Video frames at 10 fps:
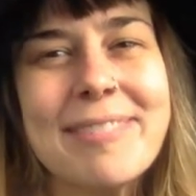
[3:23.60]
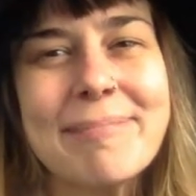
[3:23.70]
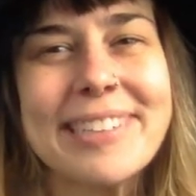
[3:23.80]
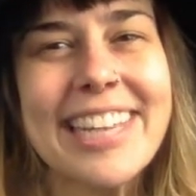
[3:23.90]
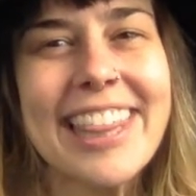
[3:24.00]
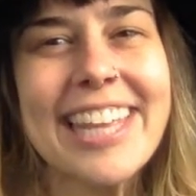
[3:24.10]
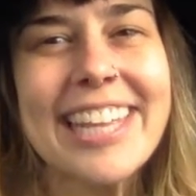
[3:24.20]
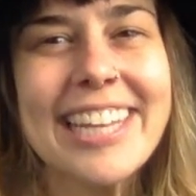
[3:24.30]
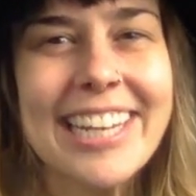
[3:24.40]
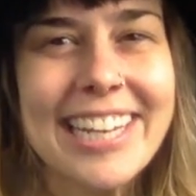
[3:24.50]
Breathe
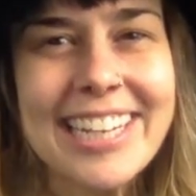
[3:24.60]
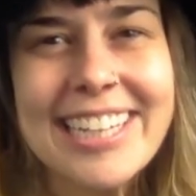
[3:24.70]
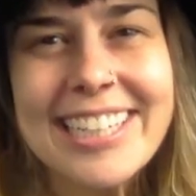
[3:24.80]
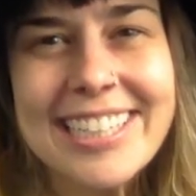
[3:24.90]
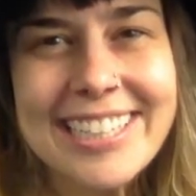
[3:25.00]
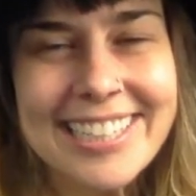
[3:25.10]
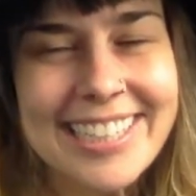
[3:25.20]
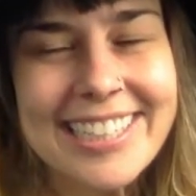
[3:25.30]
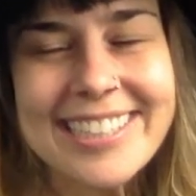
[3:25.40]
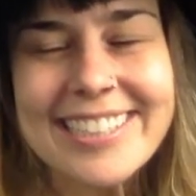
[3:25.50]
in
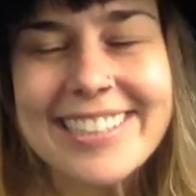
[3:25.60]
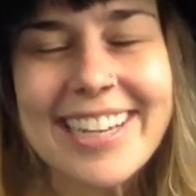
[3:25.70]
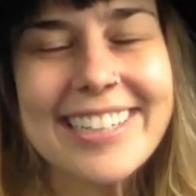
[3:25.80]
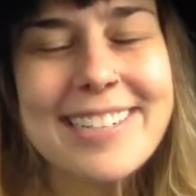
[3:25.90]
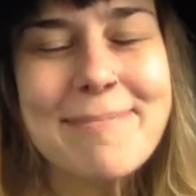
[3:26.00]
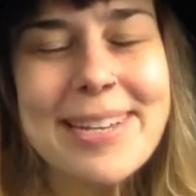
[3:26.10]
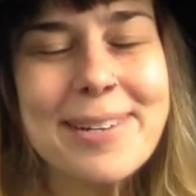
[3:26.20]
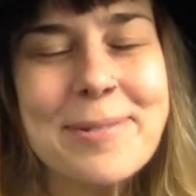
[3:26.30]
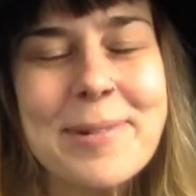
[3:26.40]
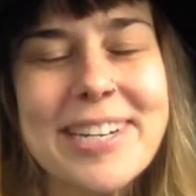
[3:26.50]
and decide to be
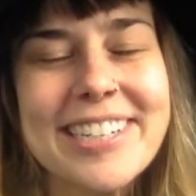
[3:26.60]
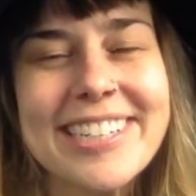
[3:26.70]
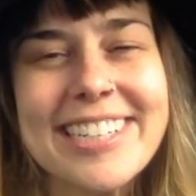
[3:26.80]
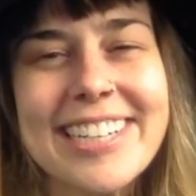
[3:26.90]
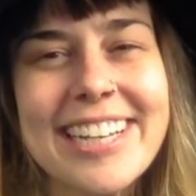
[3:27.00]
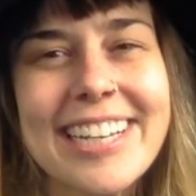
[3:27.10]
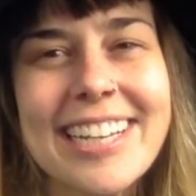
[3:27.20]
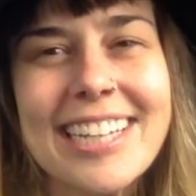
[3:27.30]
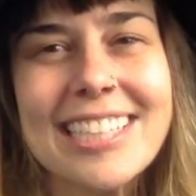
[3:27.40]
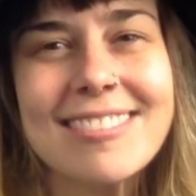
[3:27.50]
a winner today.